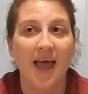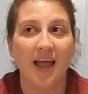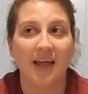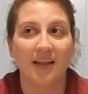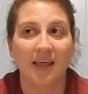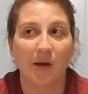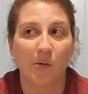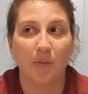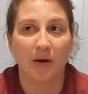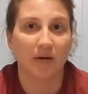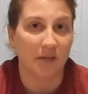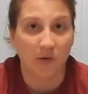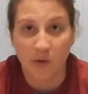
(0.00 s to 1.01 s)
and they were
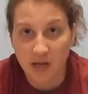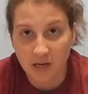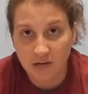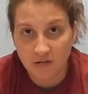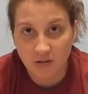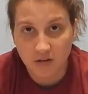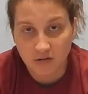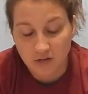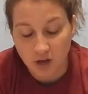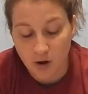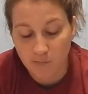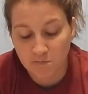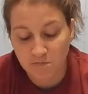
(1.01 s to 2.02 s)
barely wet.
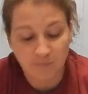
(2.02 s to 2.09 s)
So